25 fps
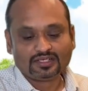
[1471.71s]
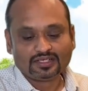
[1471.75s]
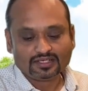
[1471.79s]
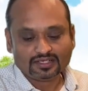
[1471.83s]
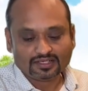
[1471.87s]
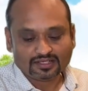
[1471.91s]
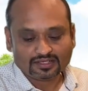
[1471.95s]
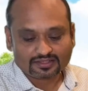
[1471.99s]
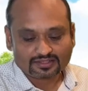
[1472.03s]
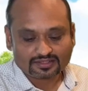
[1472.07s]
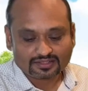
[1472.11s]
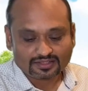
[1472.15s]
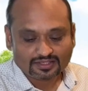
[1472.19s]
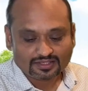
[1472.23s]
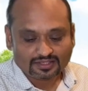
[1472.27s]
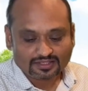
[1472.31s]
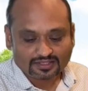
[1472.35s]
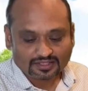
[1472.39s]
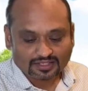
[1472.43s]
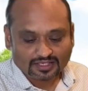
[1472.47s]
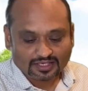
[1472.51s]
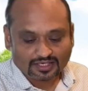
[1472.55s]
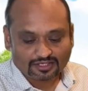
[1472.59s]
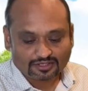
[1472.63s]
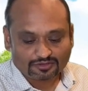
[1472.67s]
It
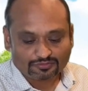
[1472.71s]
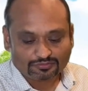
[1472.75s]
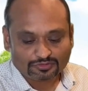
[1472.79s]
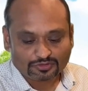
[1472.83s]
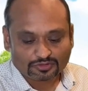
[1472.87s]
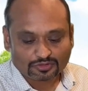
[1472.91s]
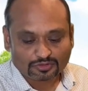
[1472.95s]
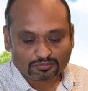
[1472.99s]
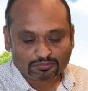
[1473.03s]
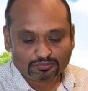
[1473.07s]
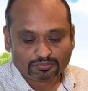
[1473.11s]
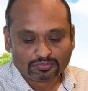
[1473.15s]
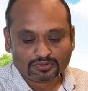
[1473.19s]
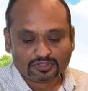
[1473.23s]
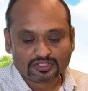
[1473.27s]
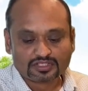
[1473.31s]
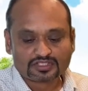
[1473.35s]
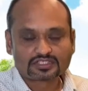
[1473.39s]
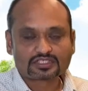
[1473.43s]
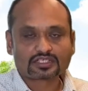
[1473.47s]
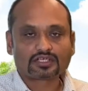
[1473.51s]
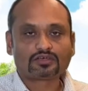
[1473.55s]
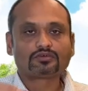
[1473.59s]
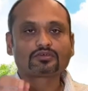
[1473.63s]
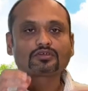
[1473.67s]
kind of,
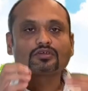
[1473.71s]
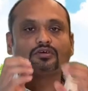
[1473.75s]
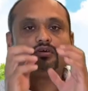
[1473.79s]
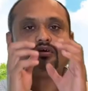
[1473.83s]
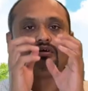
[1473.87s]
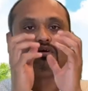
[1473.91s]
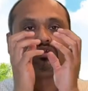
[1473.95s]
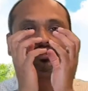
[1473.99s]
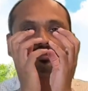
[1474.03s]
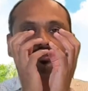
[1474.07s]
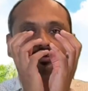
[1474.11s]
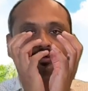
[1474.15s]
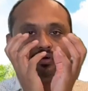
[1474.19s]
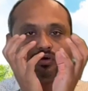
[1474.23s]
pulls out all the